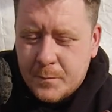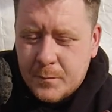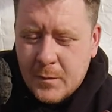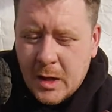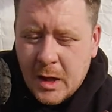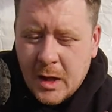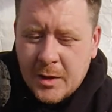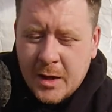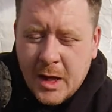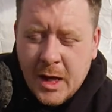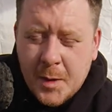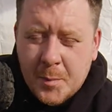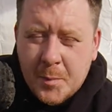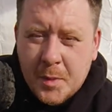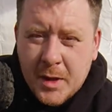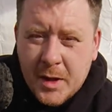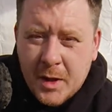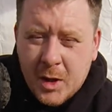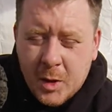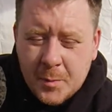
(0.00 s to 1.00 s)

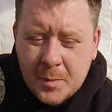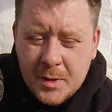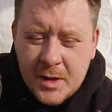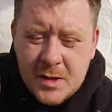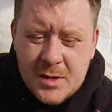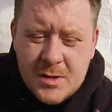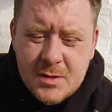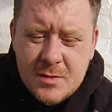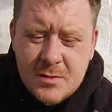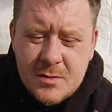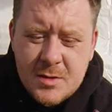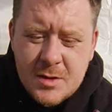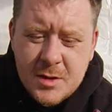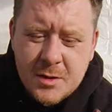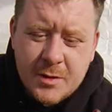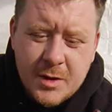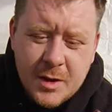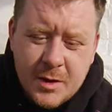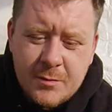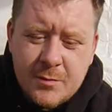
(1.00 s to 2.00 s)
RRP Hobbies do
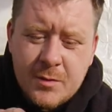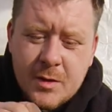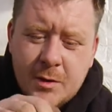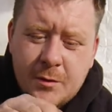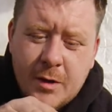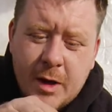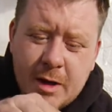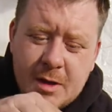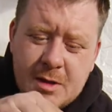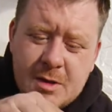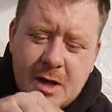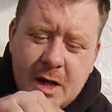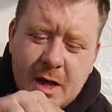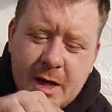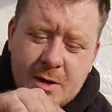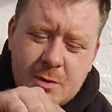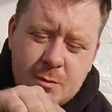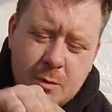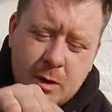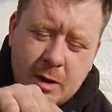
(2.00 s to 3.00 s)
the right
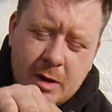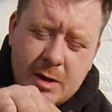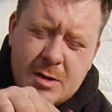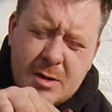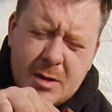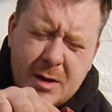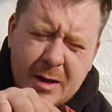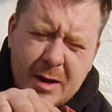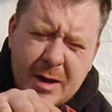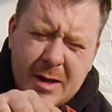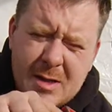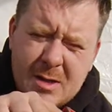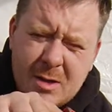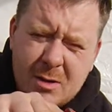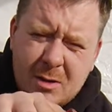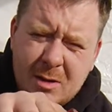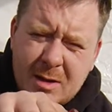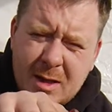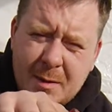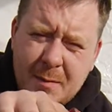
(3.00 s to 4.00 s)
size one. I think it's
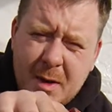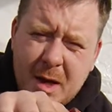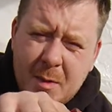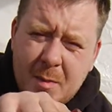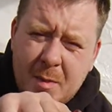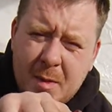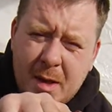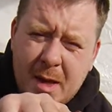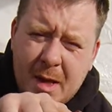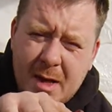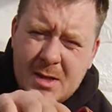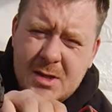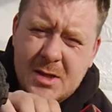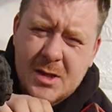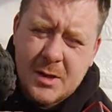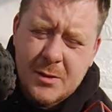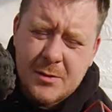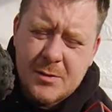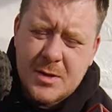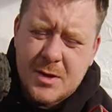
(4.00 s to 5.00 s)
called an MIP
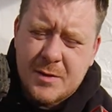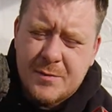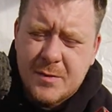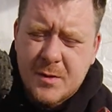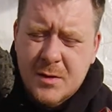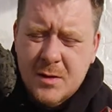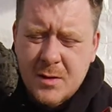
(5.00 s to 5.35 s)
exclusive.